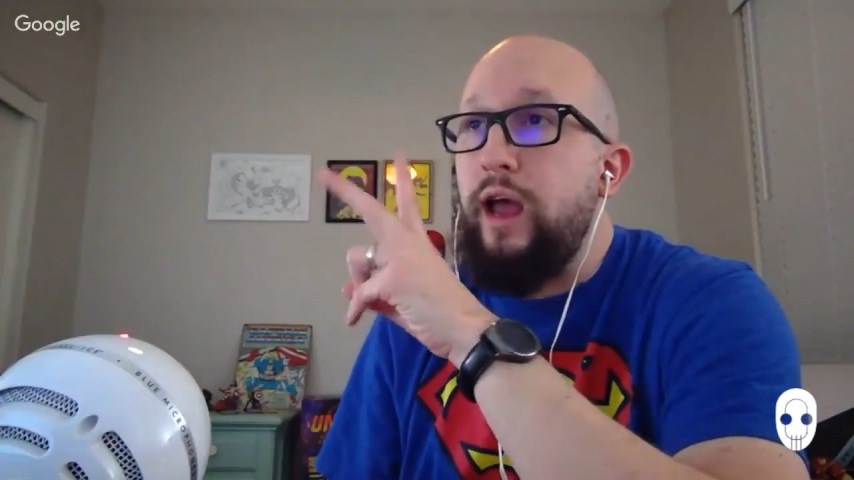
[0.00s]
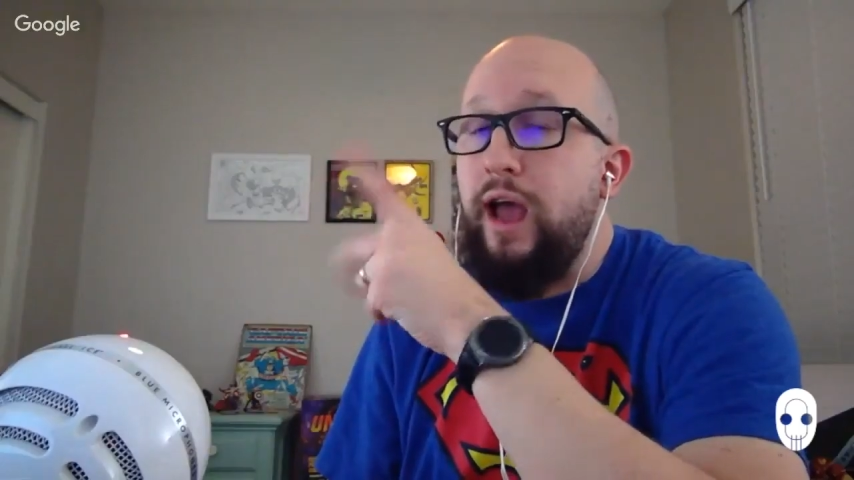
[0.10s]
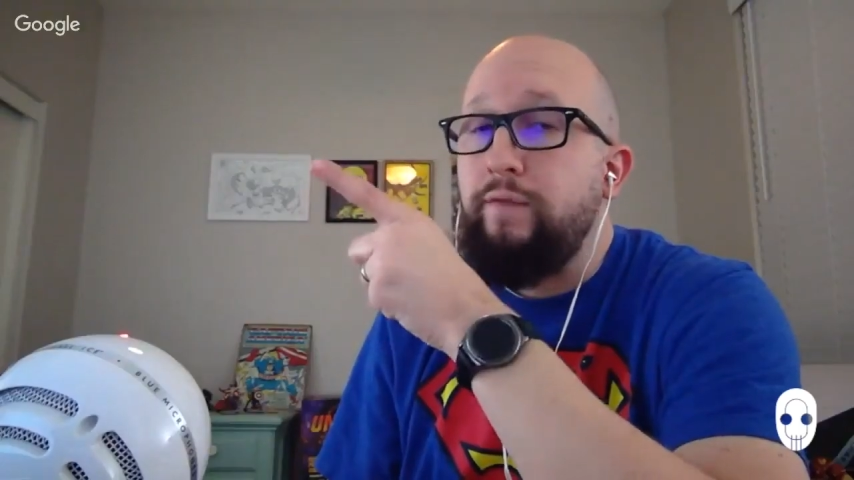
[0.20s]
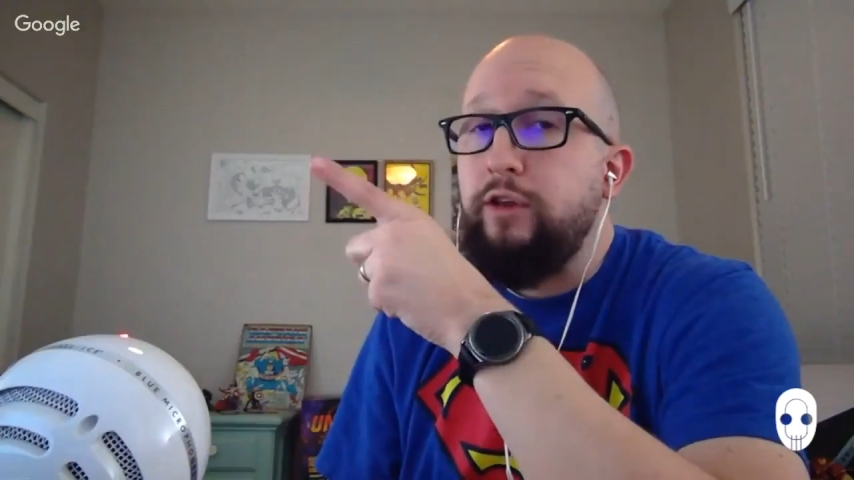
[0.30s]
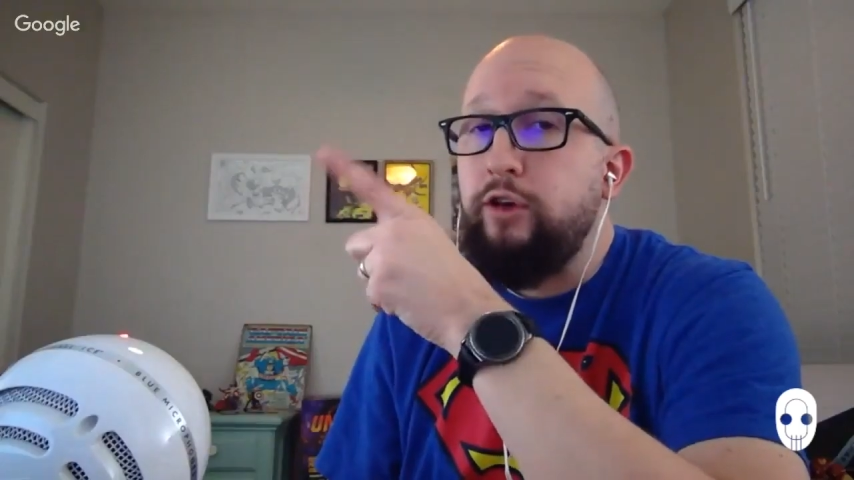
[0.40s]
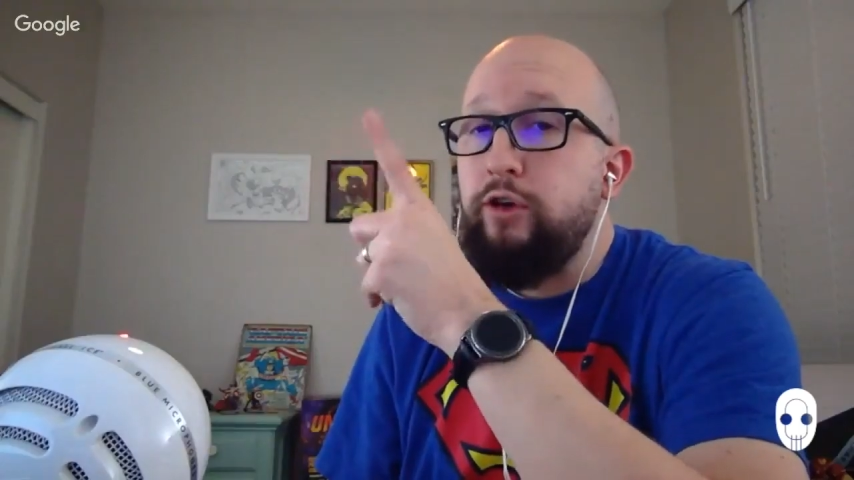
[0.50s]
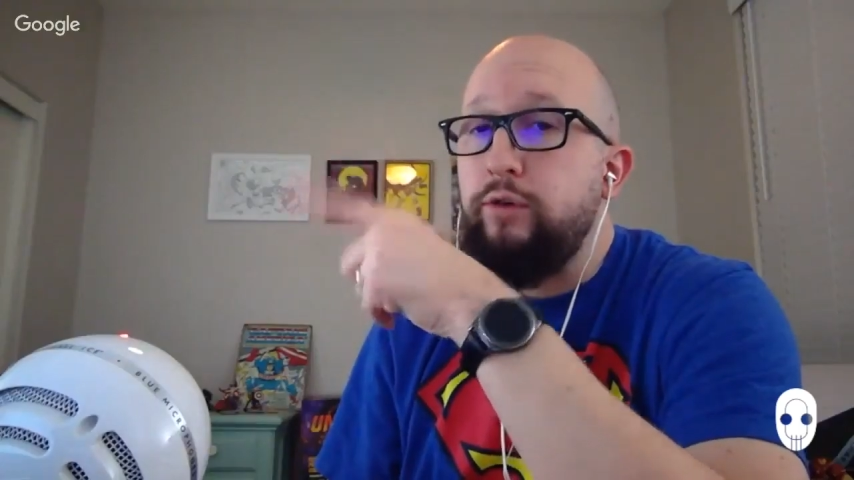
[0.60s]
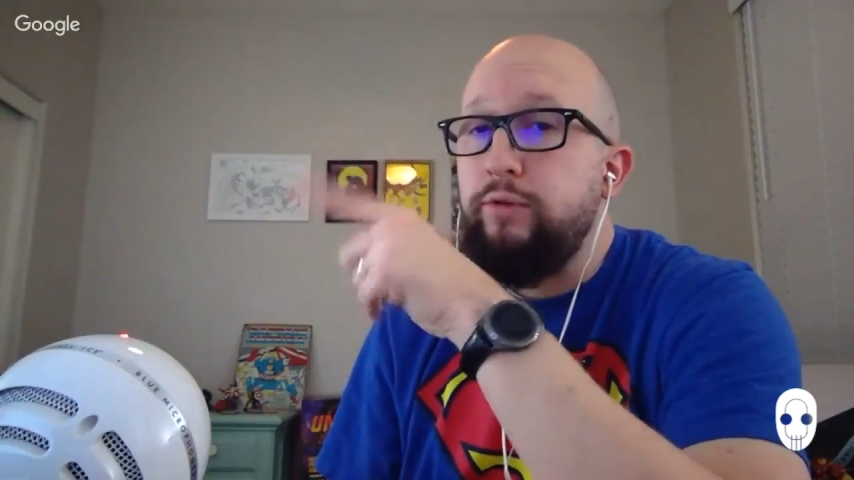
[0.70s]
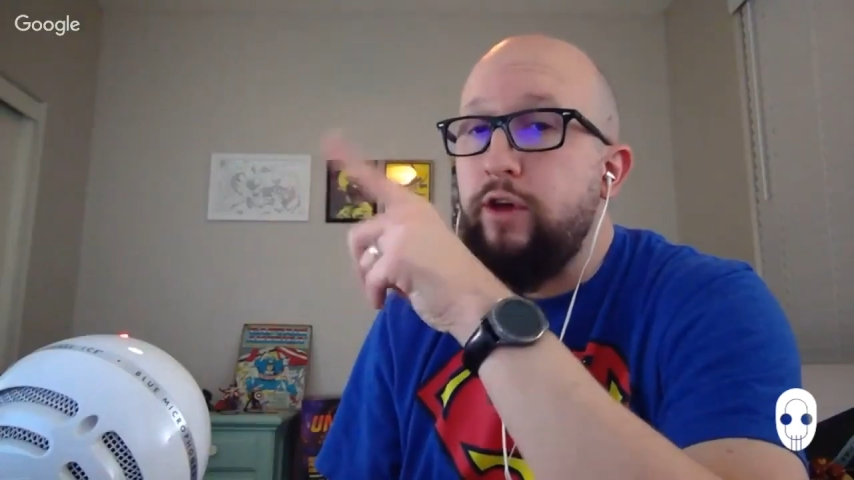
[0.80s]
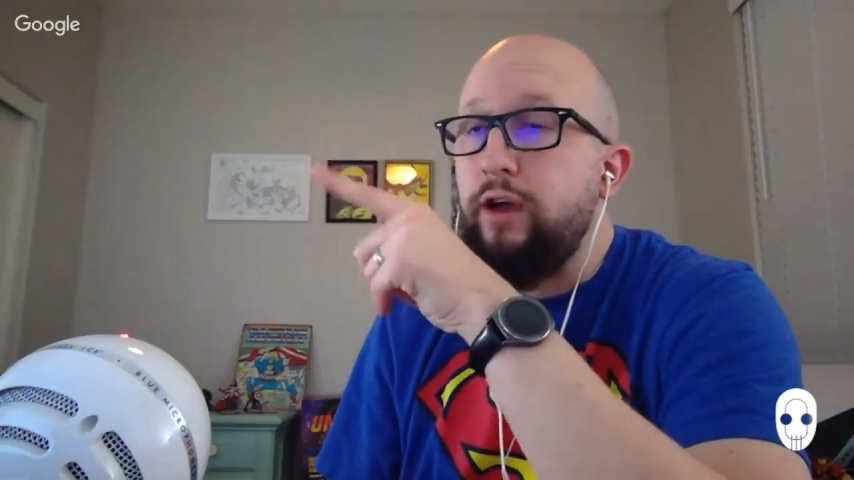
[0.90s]
And I
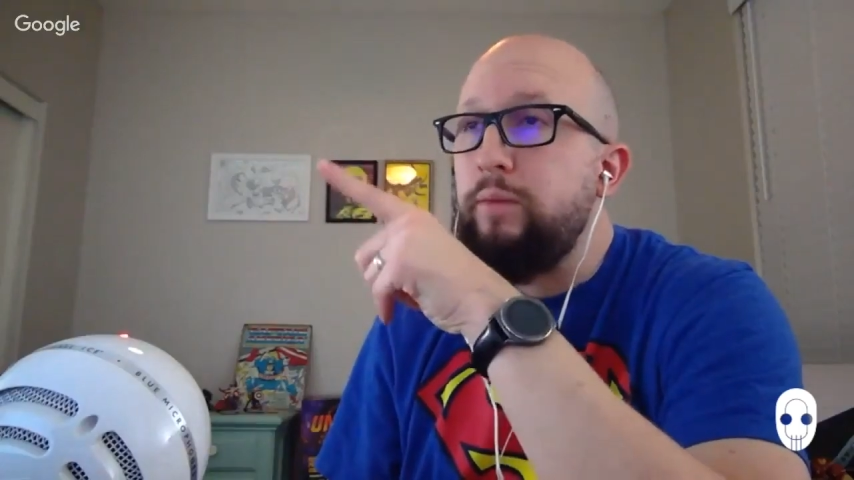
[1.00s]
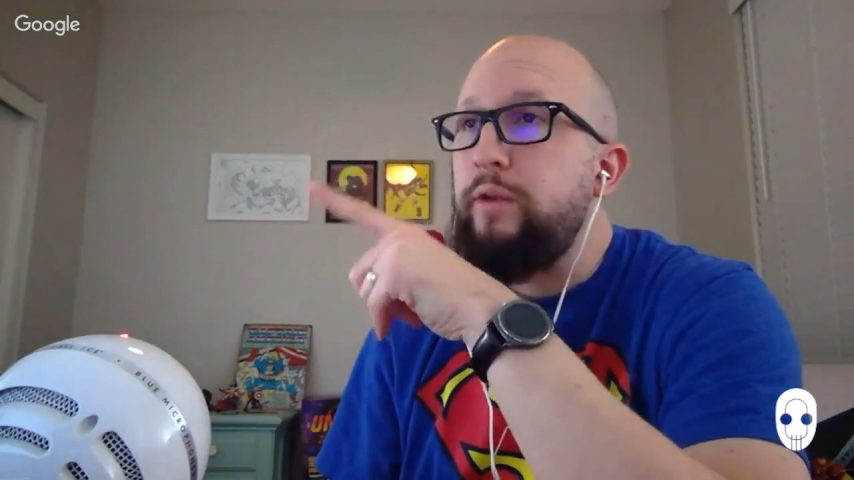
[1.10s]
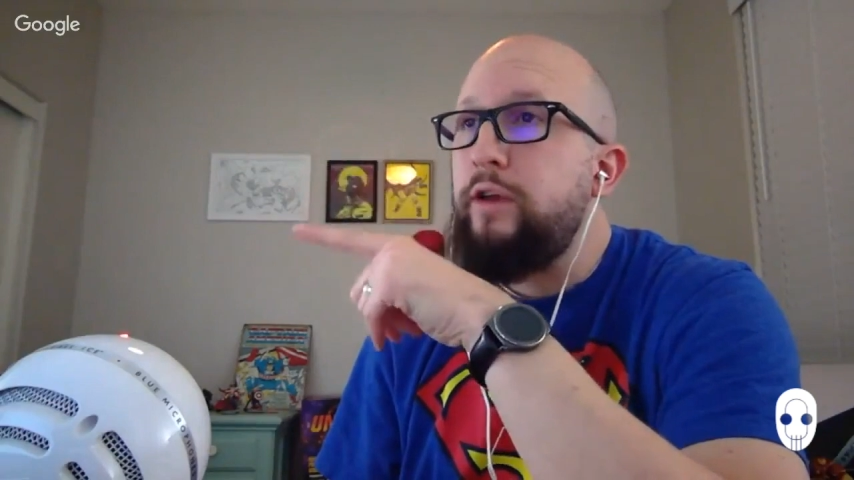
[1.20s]
have it in your